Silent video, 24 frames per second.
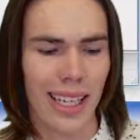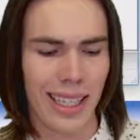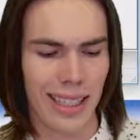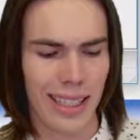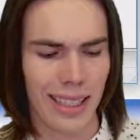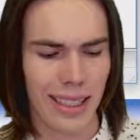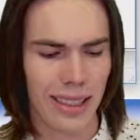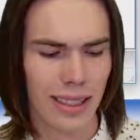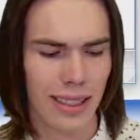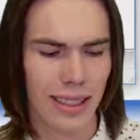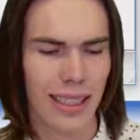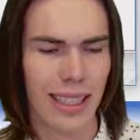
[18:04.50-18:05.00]

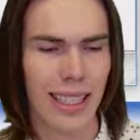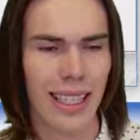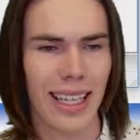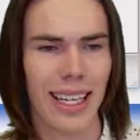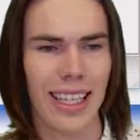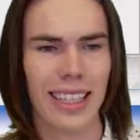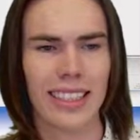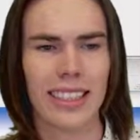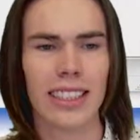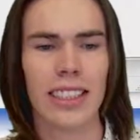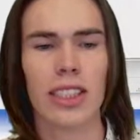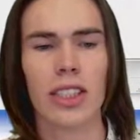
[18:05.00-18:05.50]

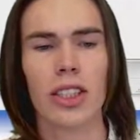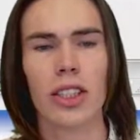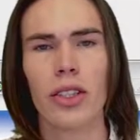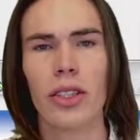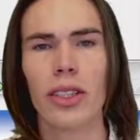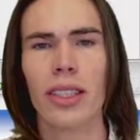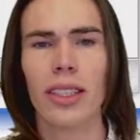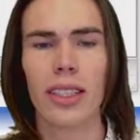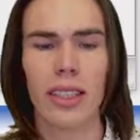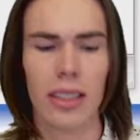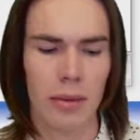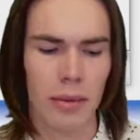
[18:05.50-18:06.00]

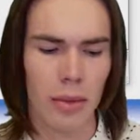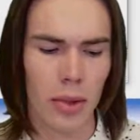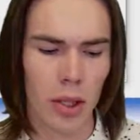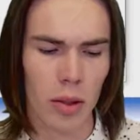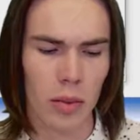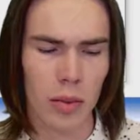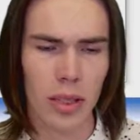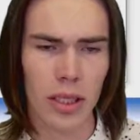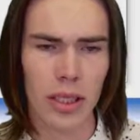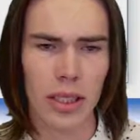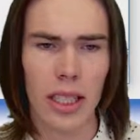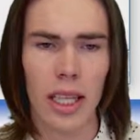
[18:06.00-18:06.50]
unnecessary at the
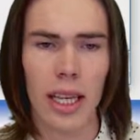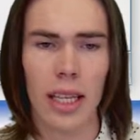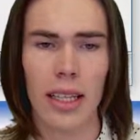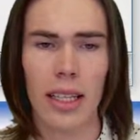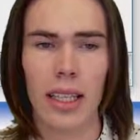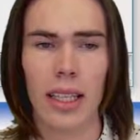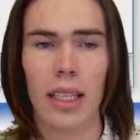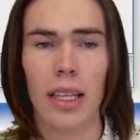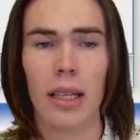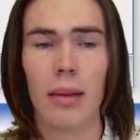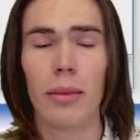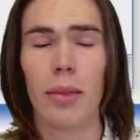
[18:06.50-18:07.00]
moment,
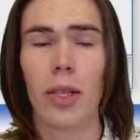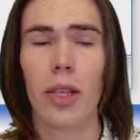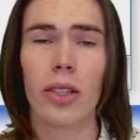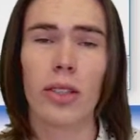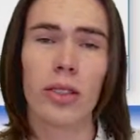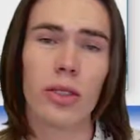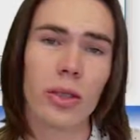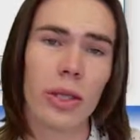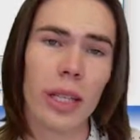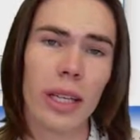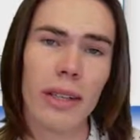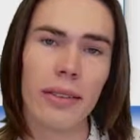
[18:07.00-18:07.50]
and then I'm
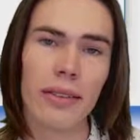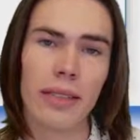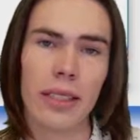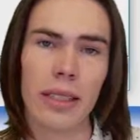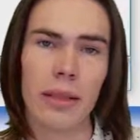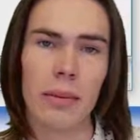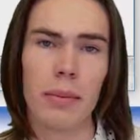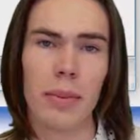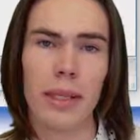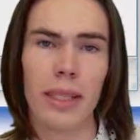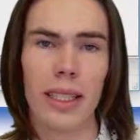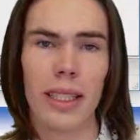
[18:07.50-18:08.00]
going to
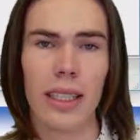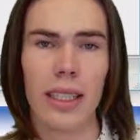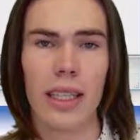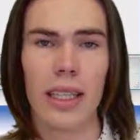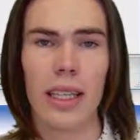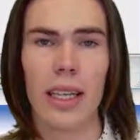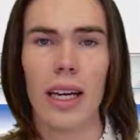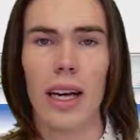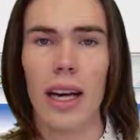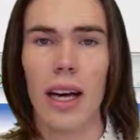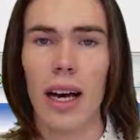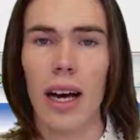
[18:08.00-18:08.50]
FTP
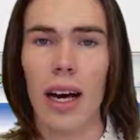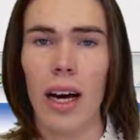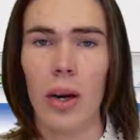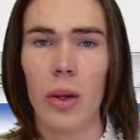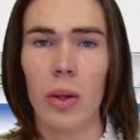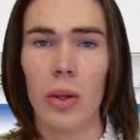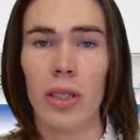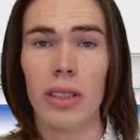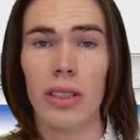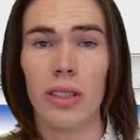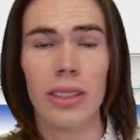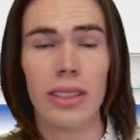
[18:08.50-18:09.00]

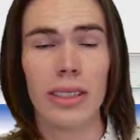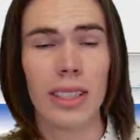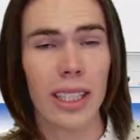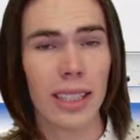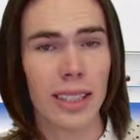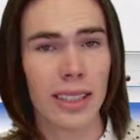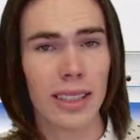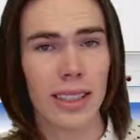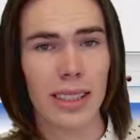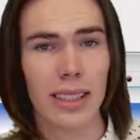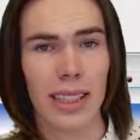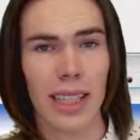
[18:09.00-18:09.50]
our
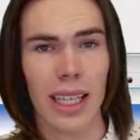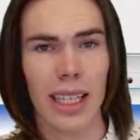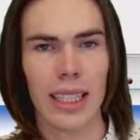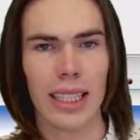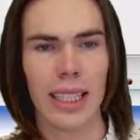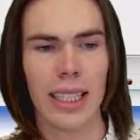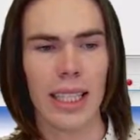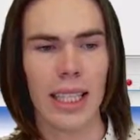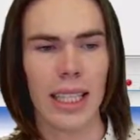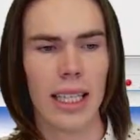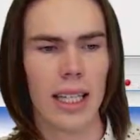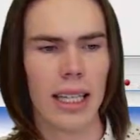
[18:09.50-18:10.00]
tester
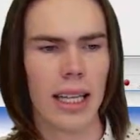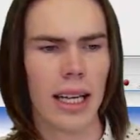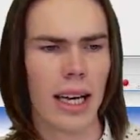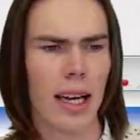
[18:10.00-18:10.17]
site in.